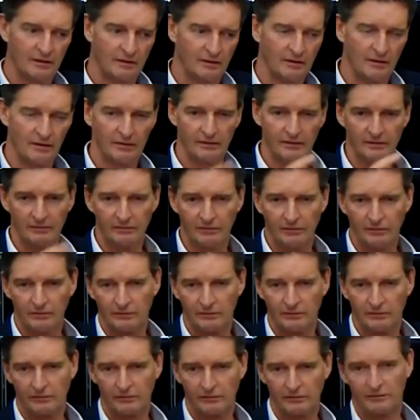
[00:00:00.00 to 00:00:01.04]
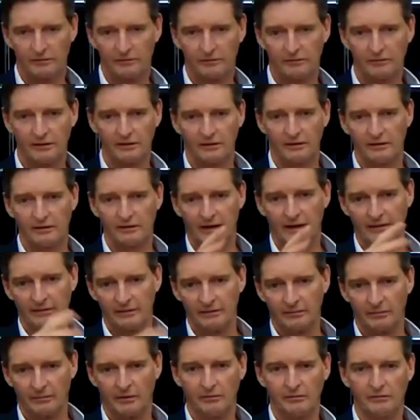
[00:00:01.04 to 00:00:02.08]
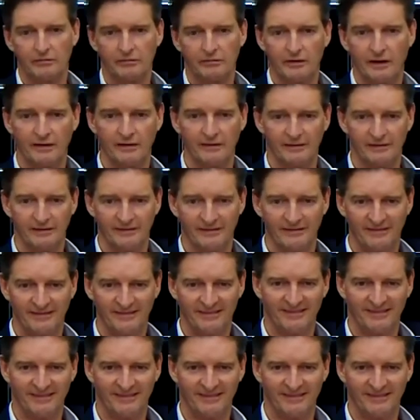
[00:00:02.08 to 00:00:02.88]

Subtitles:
go in the woods and sit around the bonfire.